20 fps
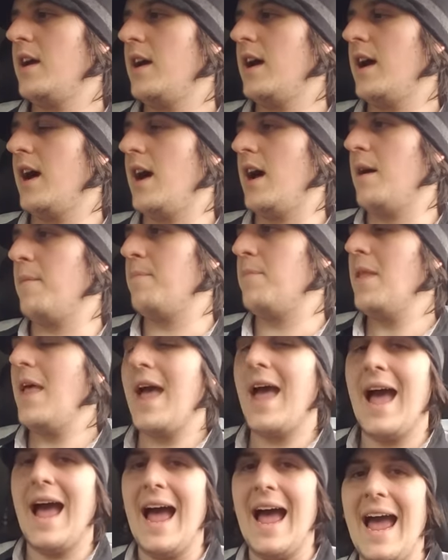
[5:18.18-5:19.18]
um,
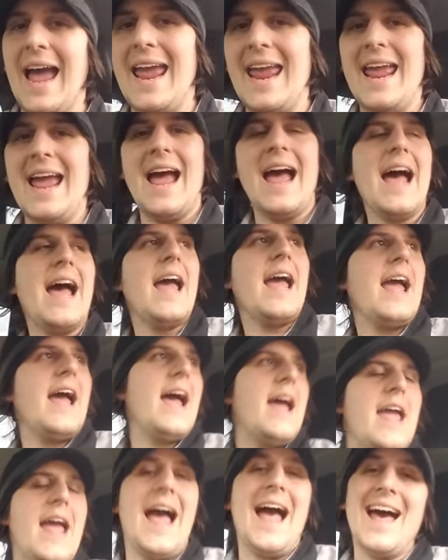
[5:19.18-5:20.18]
I, I,
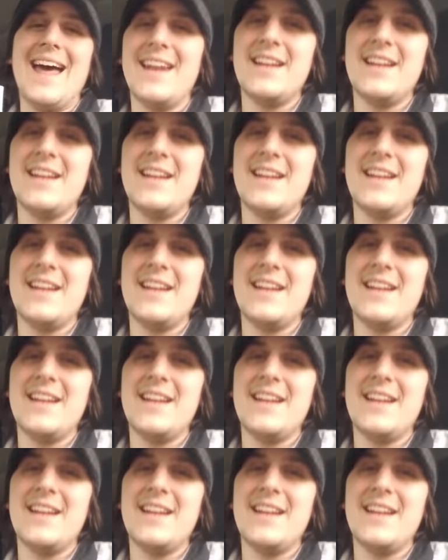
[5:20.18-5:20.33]
I,